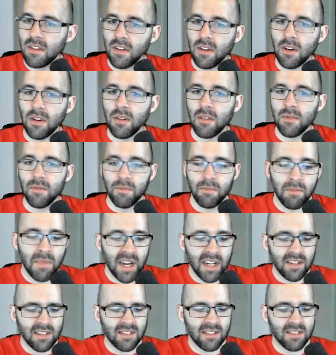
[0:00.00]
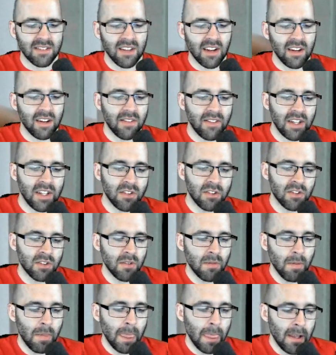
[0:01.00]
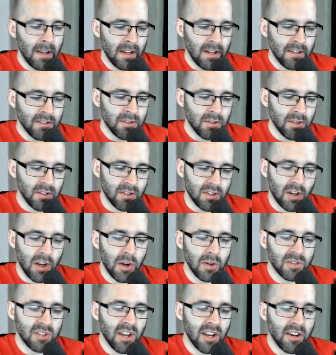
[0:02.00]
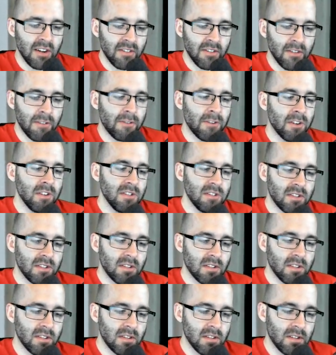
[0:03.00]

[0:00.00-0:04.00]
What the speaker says: Or minus the sine of each. So it's cosine of the first,